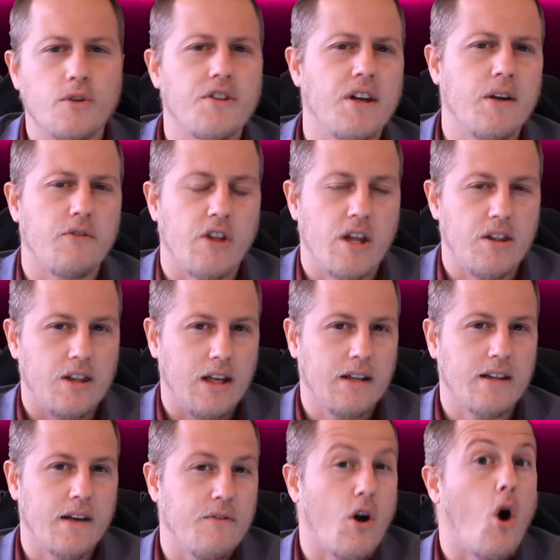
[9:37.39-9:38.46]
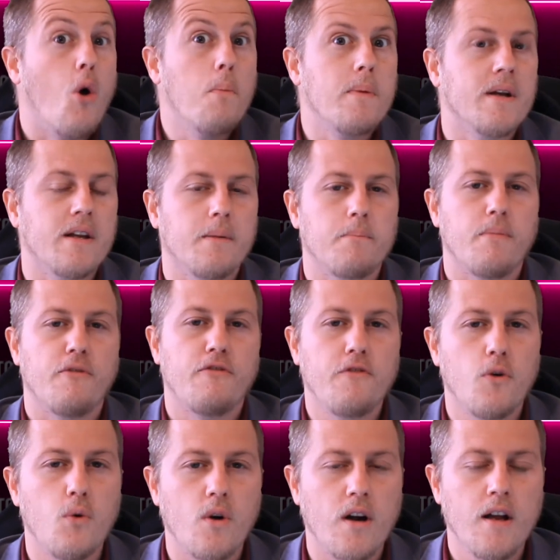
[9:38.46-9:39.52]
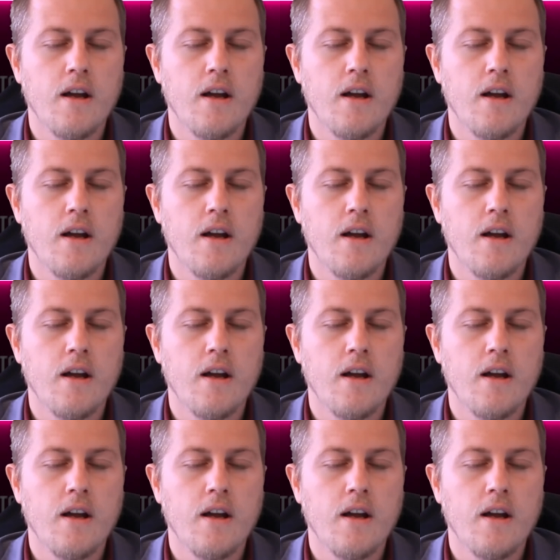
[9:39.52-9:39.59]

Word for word: If they think they've opened it before